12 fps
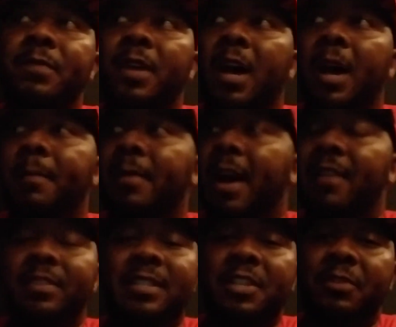
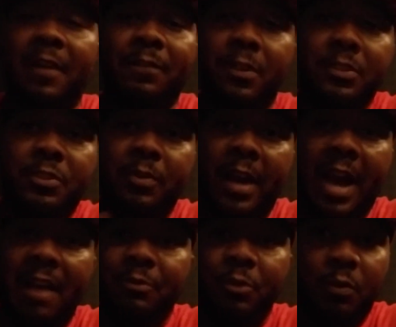Obviously, great first
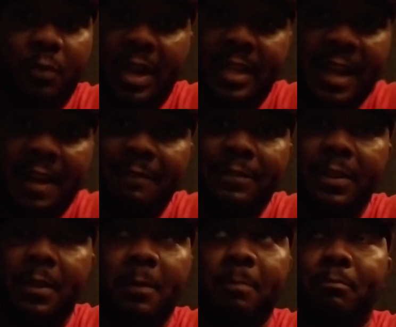drive. Drove right
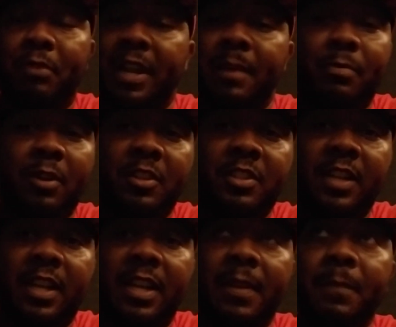downfield. Brady punched it
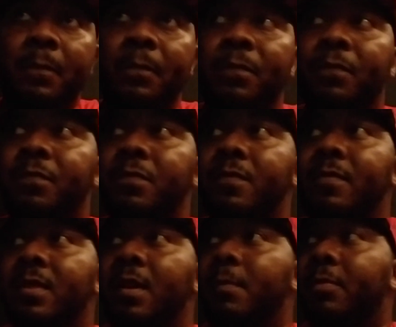in.
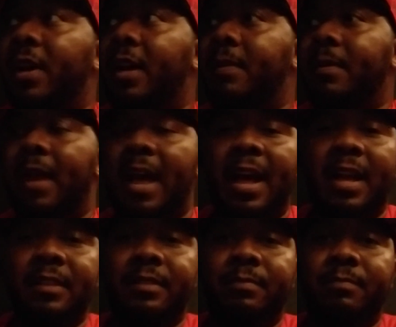But
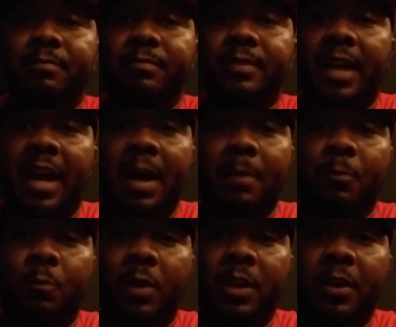as
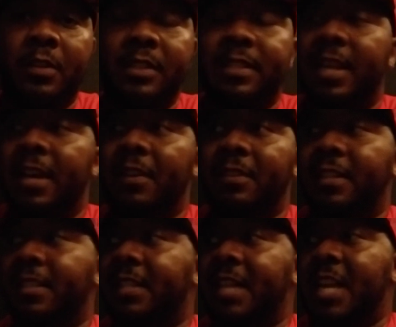time went on to tell,
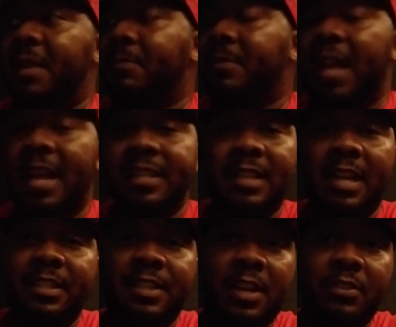this team has not
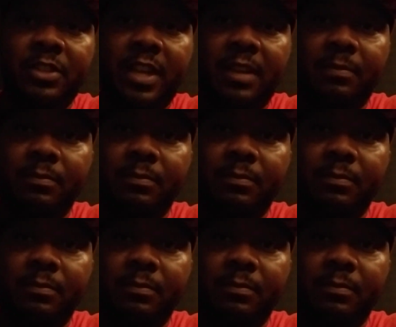gelled yet.